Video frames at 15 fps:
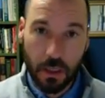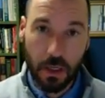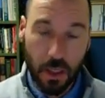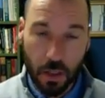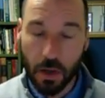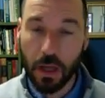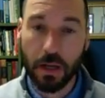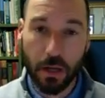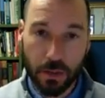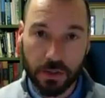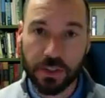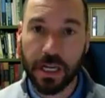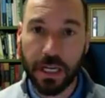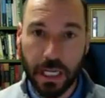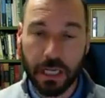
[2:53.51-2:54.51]
an
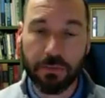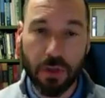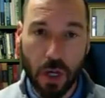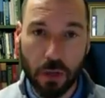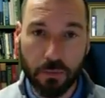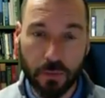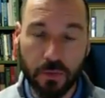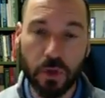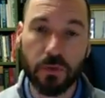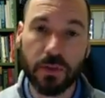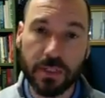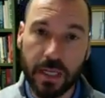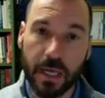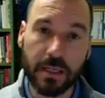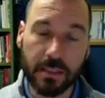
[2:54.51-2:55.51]
understanding of the overview of the
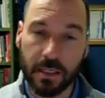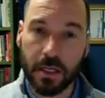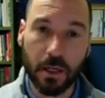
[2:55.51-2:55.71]
text and